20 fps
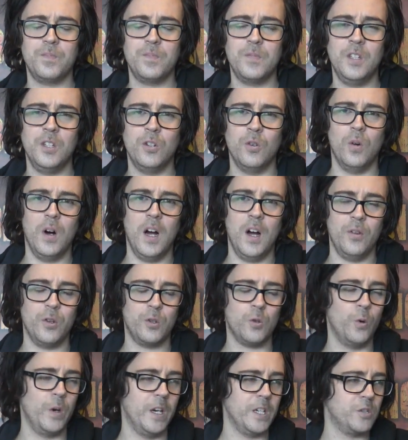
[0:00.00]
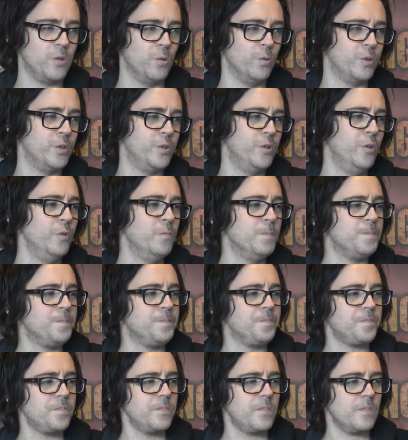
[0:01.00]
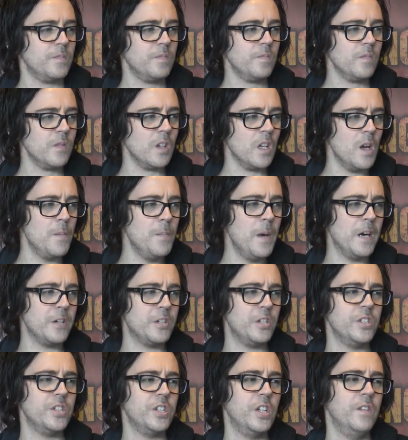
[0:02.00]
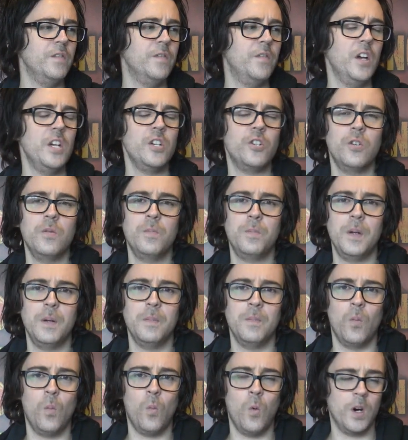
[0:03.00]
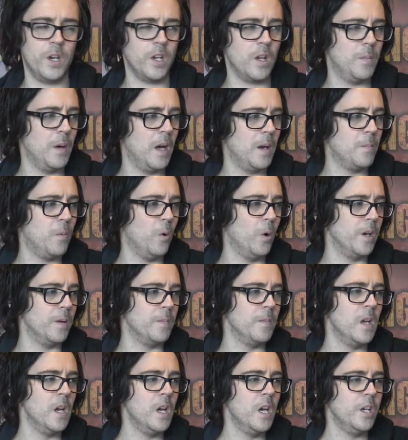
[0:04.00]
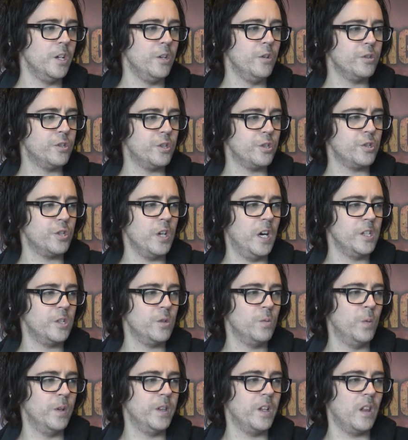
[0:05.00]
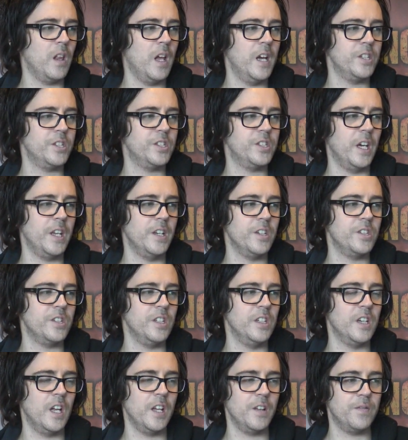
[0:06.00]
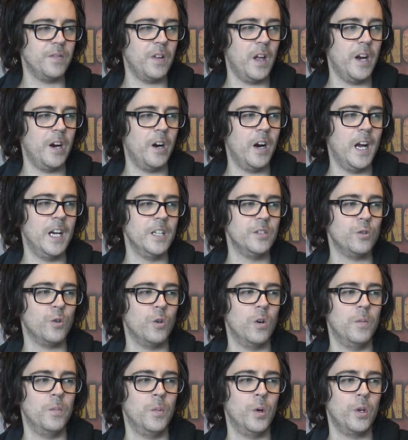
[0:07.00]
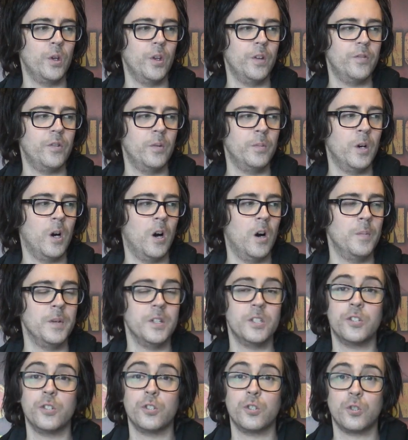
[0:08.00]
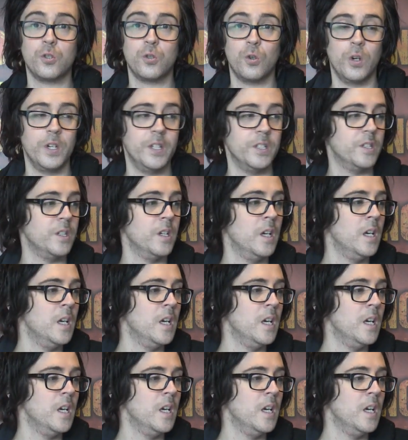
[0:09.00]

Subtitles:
you know, how the codex goes through. Emergency invasion beam, 1 command point. Use the stratagem when the last Dynasty Nightflyer and/or monolith from your army is destroyed.